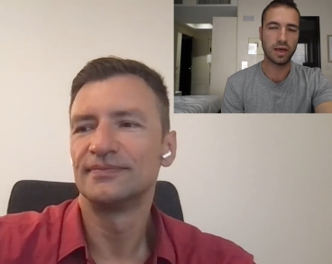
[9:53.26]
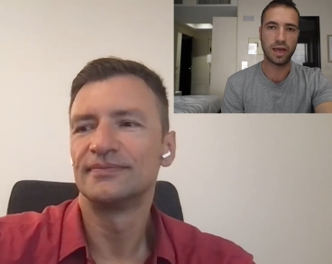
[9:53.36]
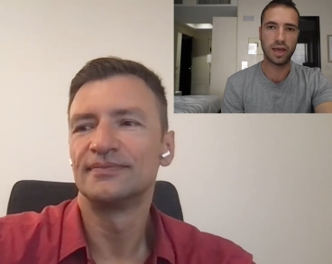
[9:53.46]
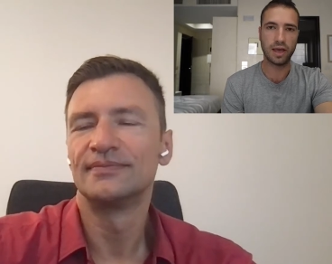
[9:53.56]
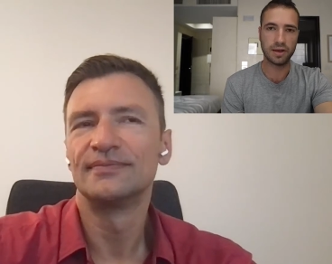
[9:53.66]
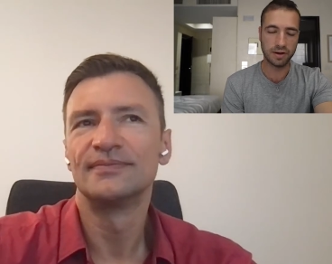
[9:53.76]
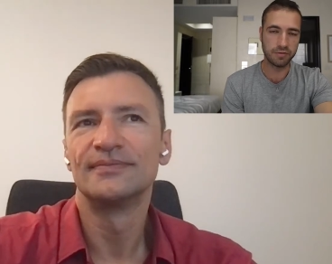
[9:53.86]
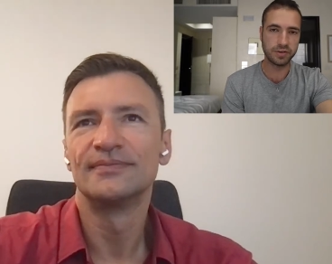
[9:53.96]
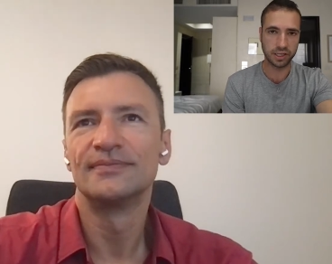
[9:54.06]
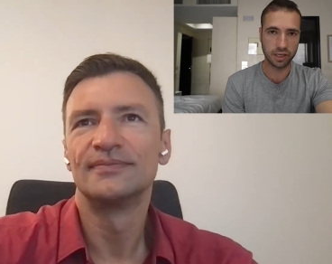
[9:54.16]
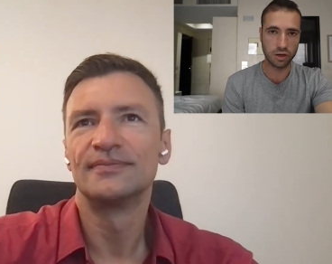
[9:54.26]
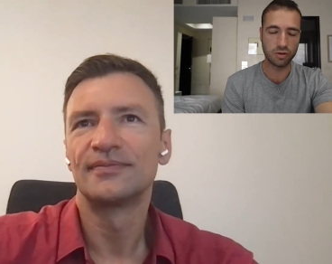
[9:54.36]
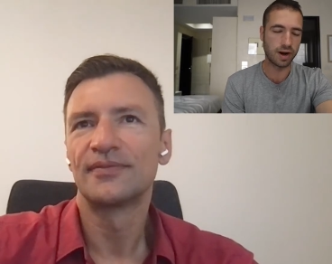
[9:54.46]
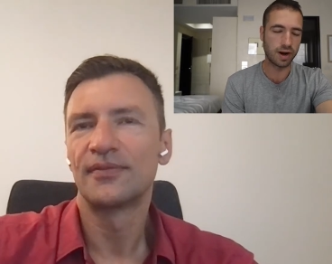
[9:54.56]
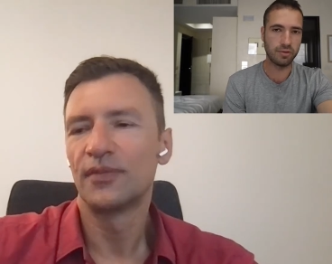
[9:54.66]
Speaker 1: Uh, and obviously, you're
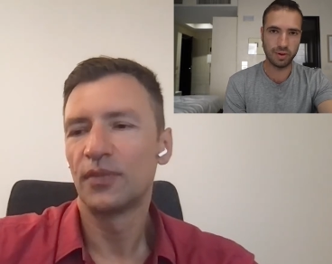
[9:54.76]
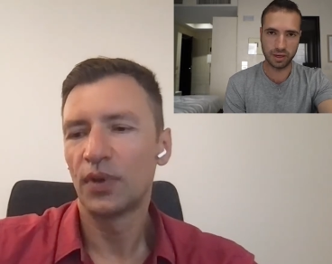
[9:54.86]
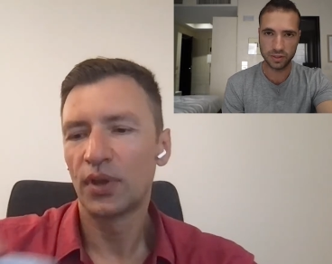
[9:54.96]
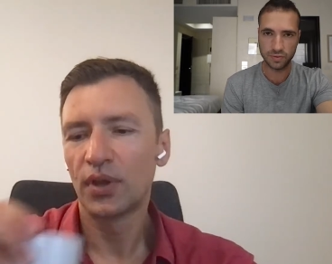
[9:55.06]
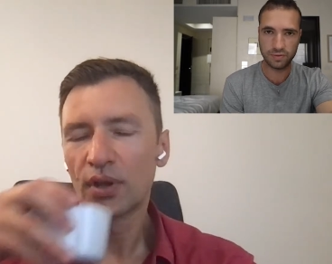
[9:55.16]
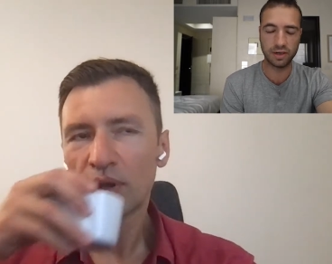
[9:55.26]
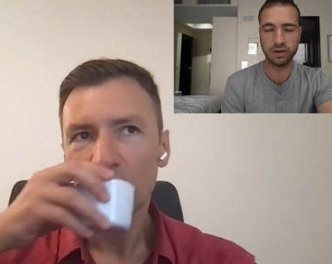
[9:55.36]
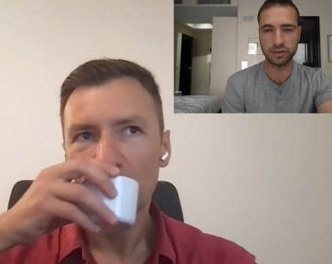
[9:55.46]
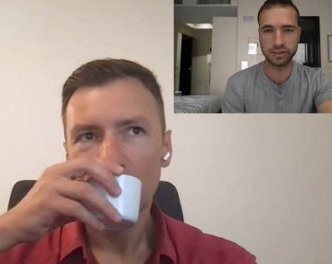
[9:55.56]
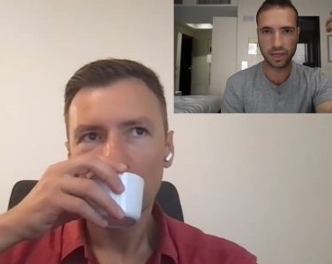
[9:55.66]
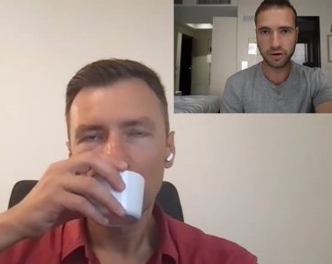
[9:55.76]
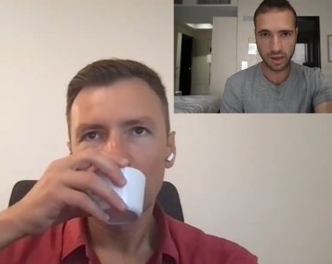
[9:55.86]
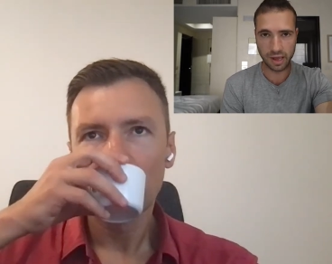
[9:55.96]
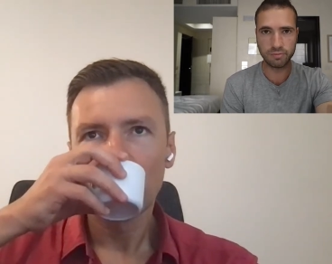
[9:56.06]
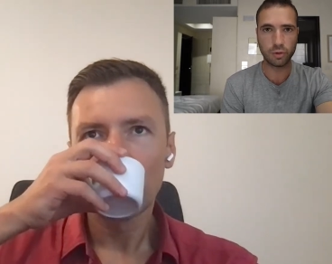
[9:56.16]
right because 15 years later, you
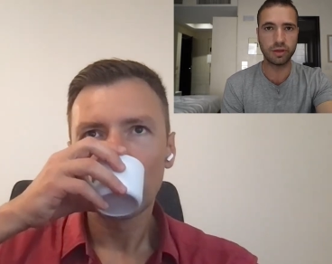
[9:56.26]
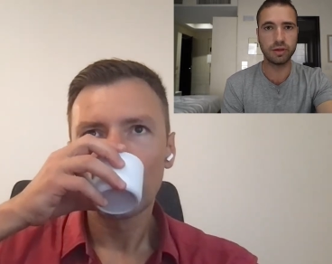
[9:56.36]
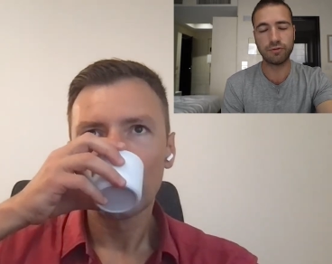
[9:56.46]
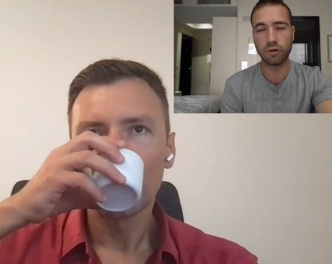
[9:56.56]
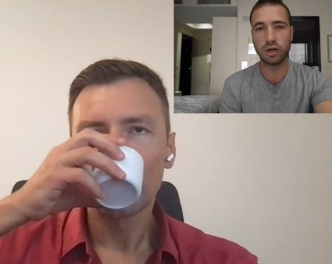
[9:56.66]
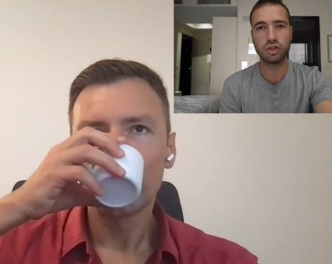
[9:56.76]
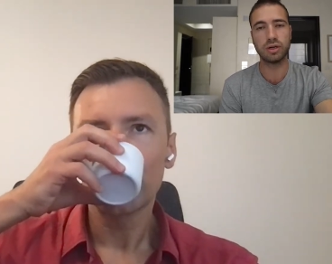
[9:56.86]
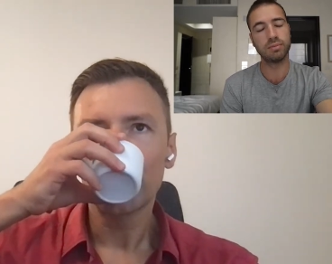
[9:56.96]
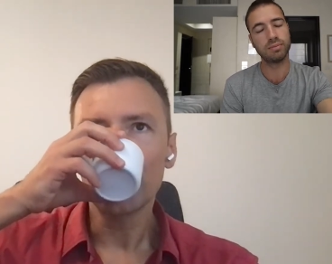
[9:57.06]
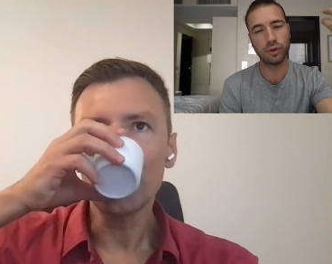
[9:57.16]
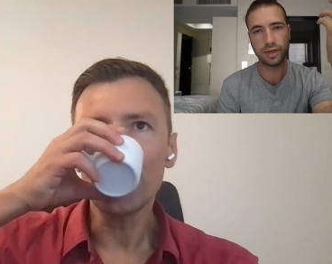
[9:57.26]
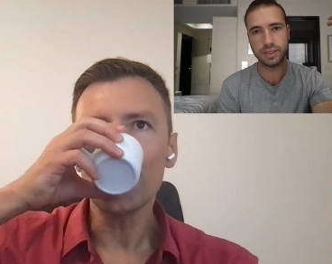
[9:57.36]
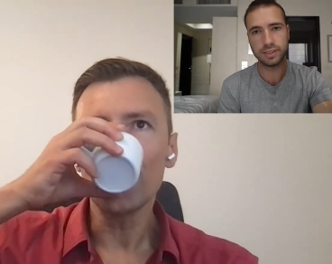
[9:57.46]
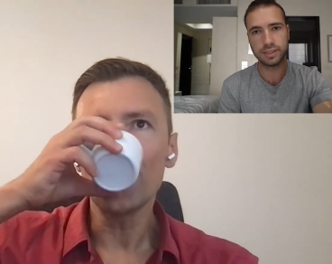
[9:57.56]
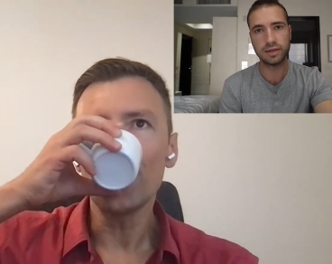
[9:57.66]
have more than 400
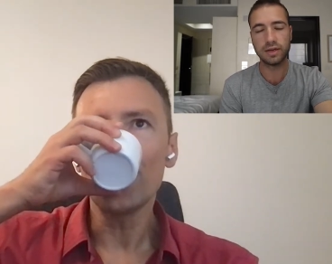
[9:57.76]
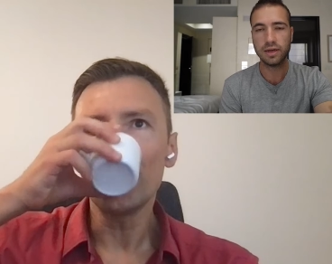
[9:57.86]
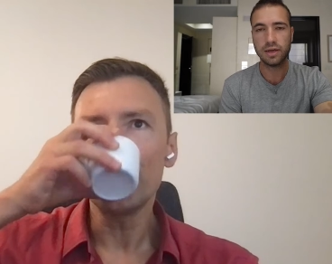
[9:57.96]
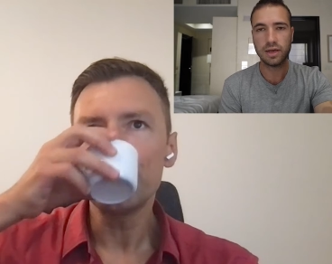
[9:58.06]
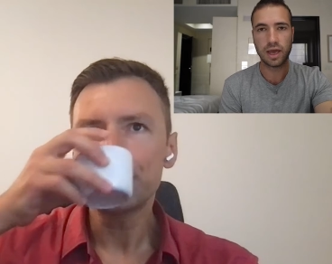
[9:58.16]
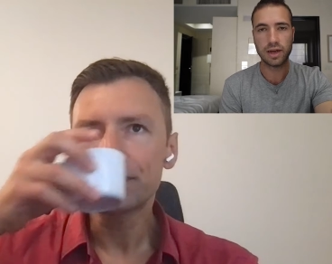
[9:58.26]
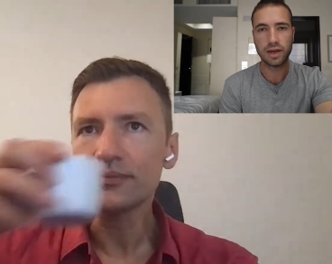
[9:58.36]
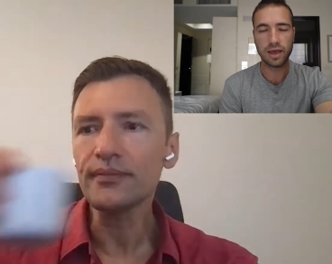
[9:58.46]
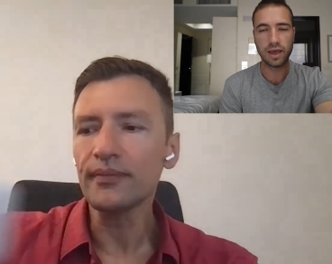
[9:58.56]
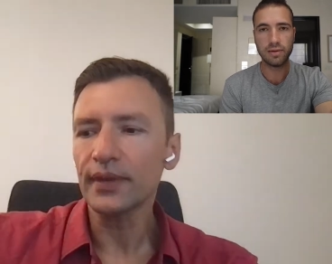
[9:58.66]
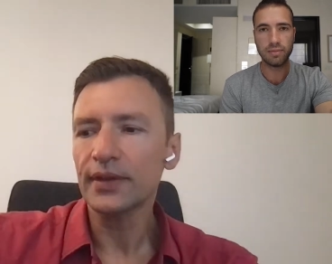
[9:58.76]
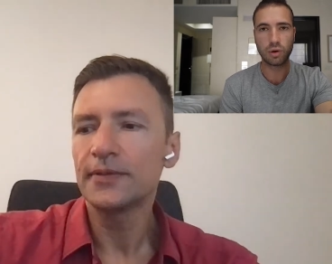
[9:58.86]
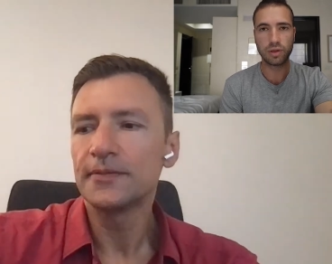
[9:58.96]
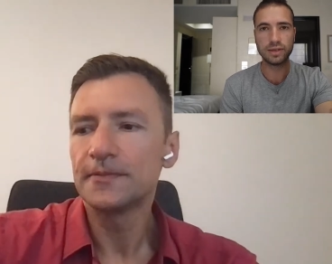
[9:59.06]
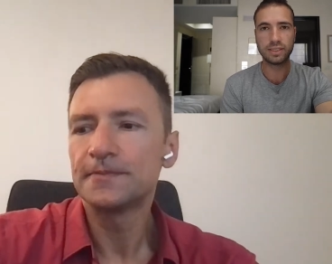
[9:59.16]
employees and and, uh,
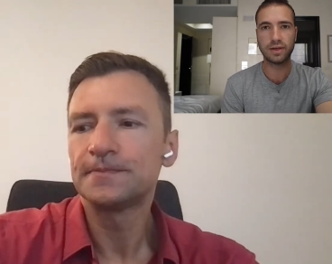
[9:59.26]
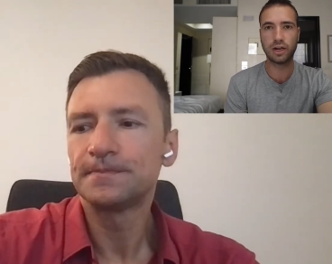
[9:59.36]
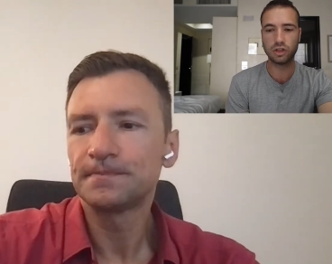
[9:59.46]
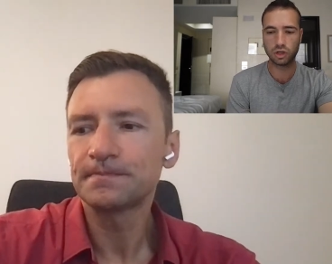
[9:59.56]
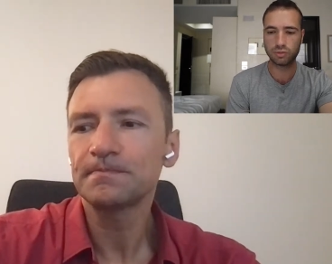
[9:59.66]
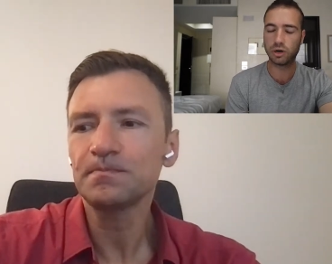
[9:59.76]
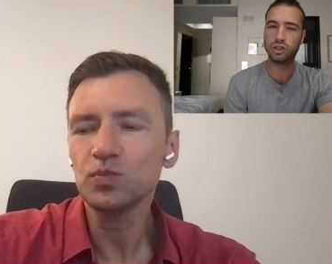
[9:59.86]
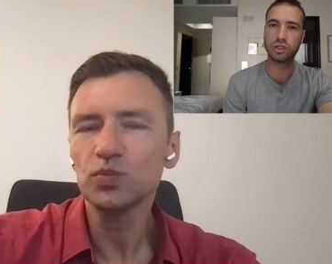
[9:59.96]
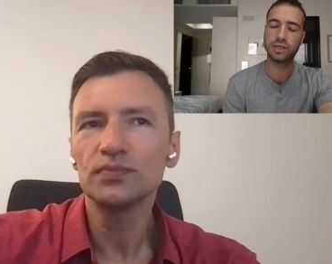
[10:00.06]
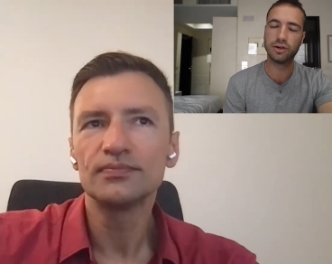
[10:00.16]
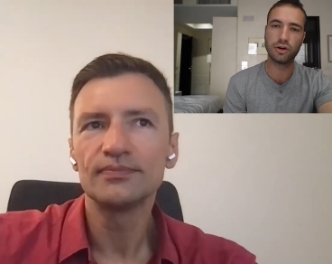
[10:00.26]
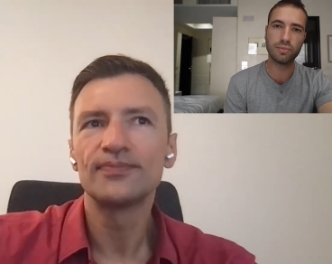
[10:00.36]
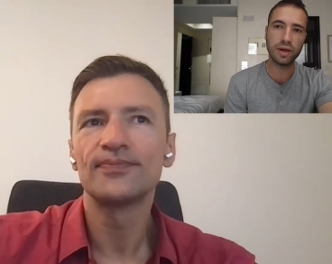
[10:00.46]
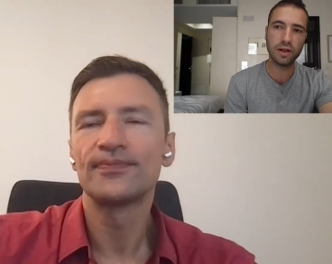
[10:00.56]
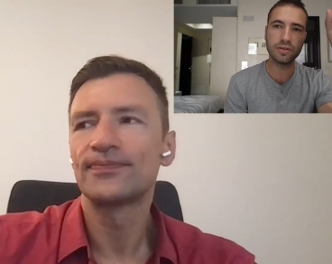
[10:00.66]
more than 700 projects under your
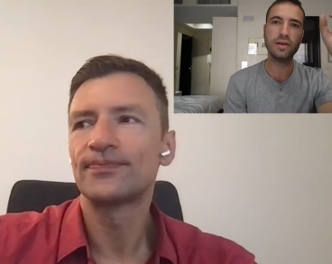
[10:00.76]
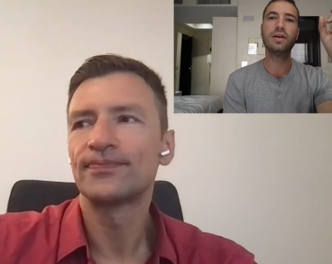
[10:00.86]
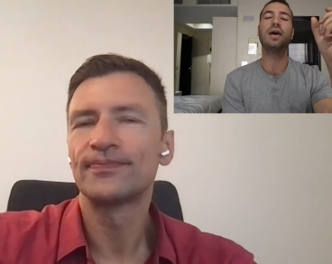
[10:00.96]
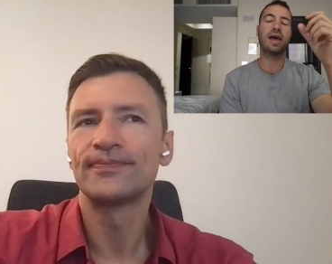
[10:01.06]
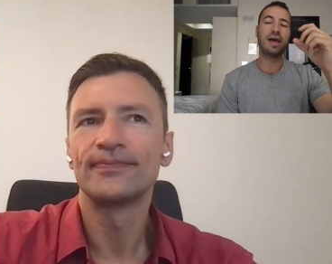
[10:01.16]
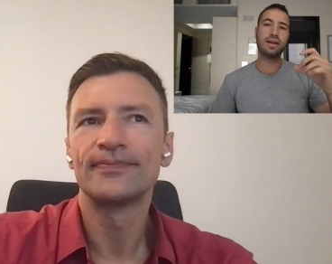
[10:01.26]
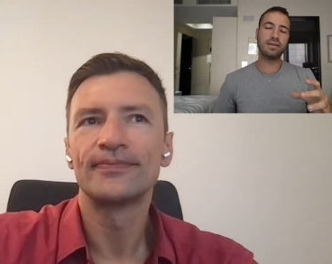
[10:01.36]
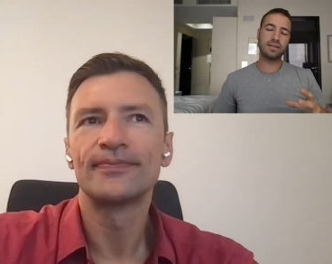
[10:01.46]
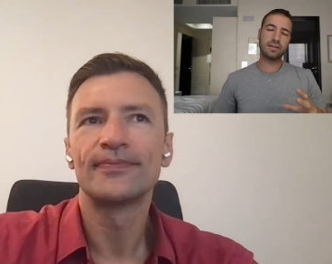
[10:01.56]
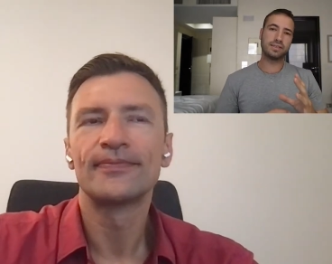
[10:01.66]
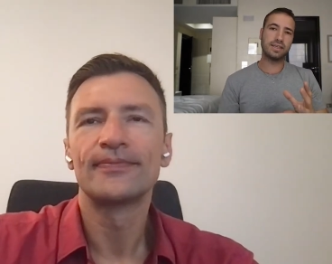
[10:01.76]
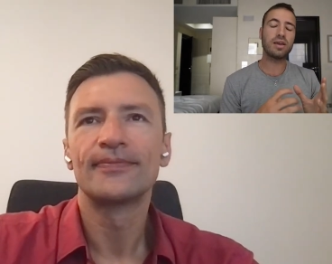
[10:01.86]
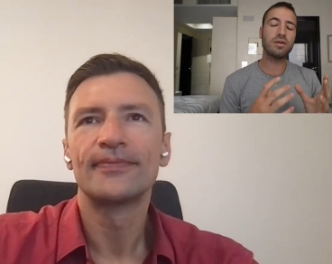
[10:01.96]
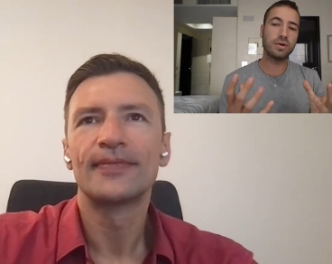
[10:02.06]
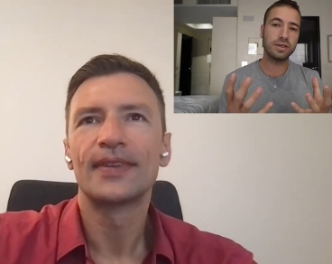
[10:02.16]
belt. And the
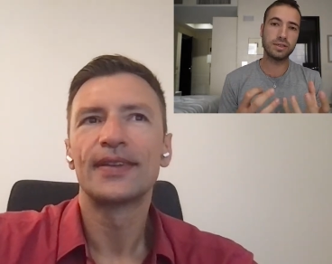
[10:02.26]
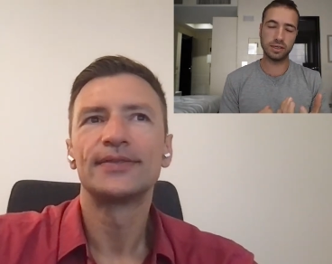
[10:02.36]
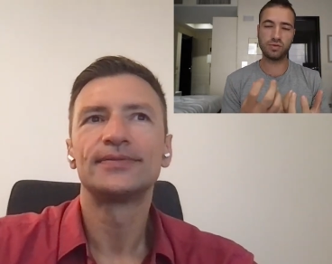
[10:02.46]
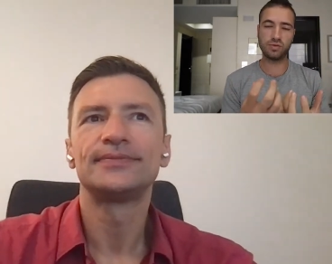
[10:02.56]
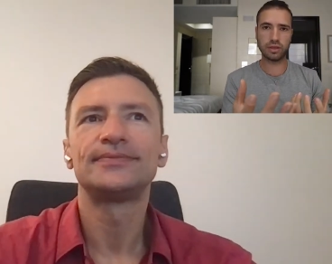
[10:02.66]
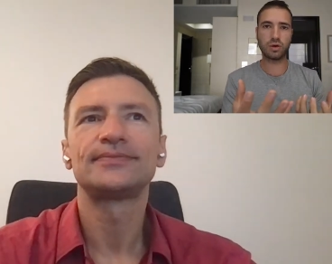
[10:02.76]
second one is is really the